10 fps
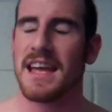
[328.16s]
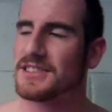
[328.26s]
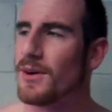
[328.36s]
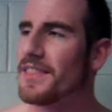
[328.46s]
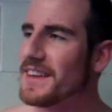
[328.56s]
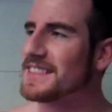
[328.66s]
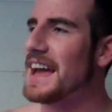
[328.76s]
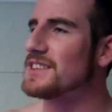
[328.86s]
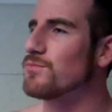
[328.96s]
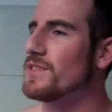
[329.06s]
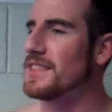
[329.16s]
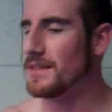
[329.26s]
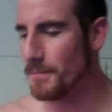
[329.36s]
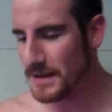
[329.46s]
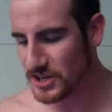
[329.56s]
And so I think that's what
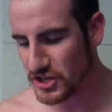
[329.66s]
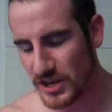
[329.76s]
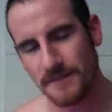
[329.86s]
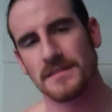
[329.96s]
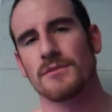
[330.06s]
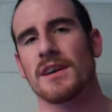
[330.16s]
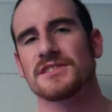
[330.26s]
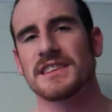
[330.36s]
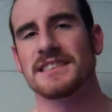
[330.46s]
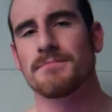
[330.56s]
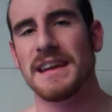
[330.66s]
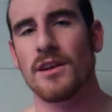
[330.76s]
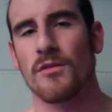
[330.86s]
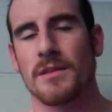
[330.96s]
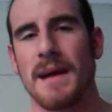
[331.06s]
the big shift in wrestling has been
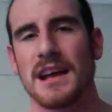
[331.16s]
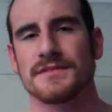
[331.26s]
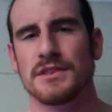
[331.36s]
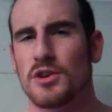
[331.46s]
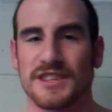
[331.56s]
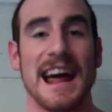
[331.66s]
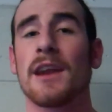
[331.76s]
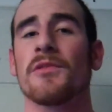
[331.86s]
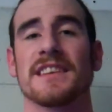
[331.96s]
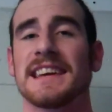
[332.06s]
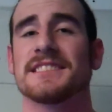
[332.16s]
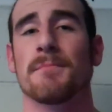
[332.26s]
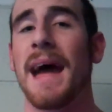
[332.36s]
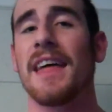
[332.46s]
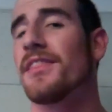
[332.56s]
over the past few years. And I don't think that's a
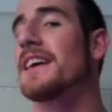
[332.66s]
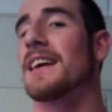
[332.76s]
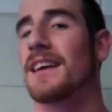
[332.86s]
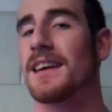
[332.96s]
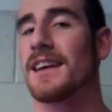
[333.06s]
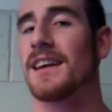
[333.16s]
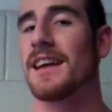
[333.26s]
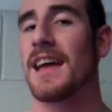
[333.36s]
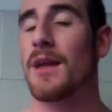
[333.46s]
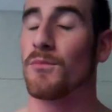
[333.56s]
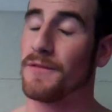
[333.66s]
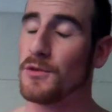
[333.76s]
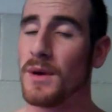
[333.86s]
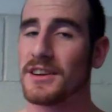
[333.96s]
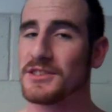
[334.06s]
bad thing. And if
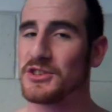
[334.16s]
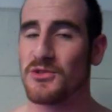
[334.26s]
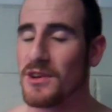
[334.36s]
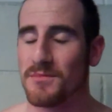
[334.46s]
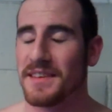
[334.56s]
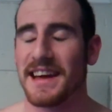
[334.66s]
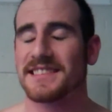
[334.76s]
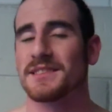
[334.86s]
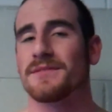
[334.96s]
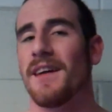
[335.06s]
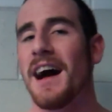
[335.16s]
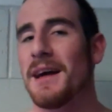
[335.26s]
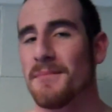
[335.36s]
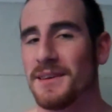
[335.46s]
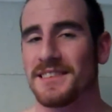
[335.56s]
you want to disagree with me, that's just
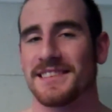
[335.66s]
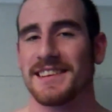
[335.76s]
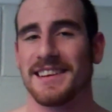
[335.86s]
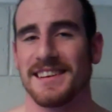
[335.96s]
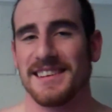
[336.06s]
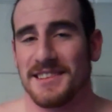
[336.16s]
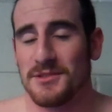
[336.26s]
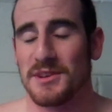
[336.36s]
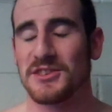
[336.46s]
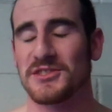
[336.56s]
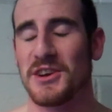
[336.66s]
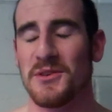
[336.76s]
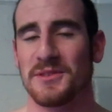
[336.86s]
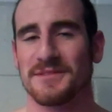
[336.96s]
fine. But to each his own.